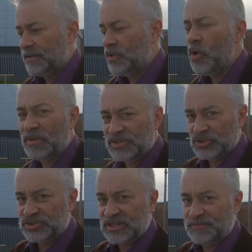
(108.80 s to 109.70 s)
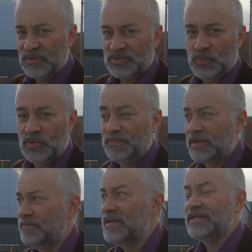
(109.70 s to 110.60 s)
Normally, such disputes would
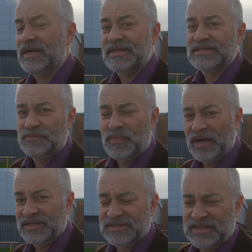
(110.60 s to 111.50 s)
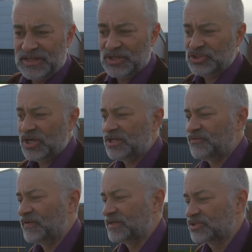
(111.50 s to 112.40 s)
be mediated by senior
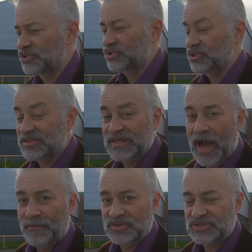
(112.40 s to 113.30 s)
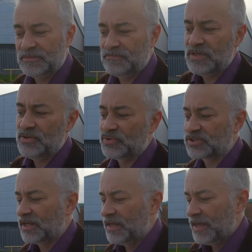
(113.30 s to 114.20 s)
church figures such as the abbot at Meaux,
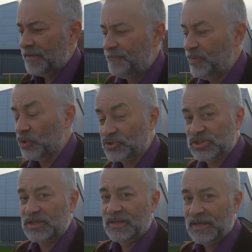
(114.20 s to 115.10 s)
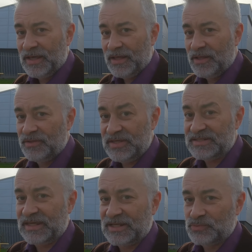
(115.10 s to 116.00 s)
but
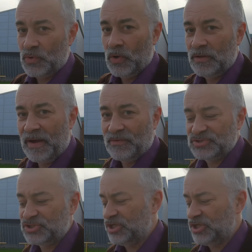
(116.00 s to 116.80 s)
these things were all about to